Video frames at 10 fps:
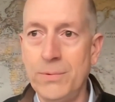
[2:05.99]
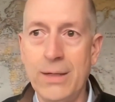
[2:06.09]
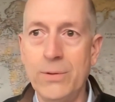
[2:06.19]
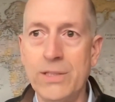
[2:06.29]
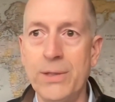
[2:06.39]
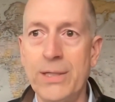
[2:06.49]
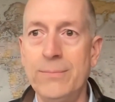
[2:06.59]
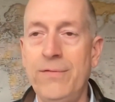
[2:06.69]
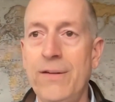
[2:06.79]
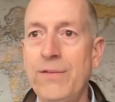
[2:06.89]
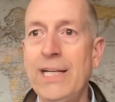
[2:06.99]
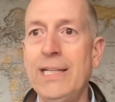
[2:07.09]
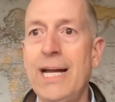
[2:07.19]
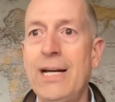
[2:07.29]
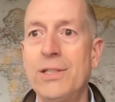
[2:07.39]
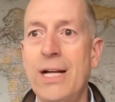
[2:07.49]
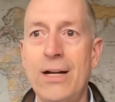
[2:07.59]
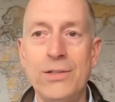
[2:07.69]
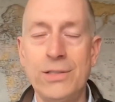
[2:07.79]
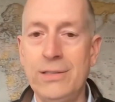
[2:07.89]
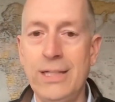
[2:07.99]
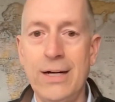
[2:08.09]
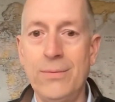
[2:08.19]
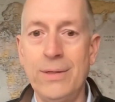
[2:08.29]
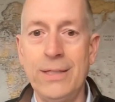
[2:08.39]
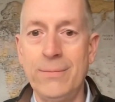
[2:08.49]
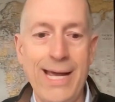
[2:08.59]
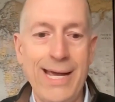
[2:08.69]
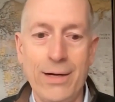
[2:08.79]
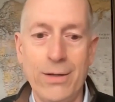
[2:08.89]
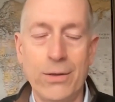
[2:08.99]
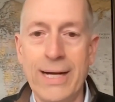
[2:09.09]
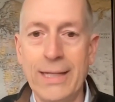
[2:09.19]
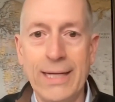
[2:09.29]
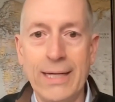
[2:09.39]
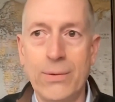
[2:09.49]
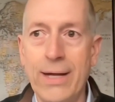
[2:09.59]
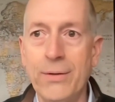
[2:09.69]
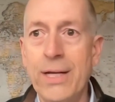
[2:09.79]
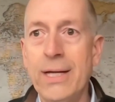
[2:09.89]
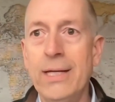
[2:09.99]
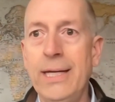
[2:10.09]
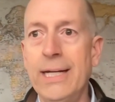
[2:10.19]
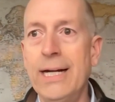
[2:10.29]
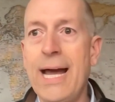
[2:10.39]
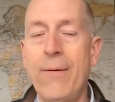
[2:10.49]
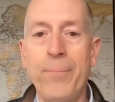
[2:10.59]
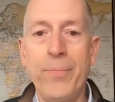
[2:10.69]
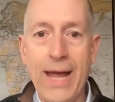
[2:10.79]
you know, we split $15,000, you know, and I had $100,000 laying around in and out.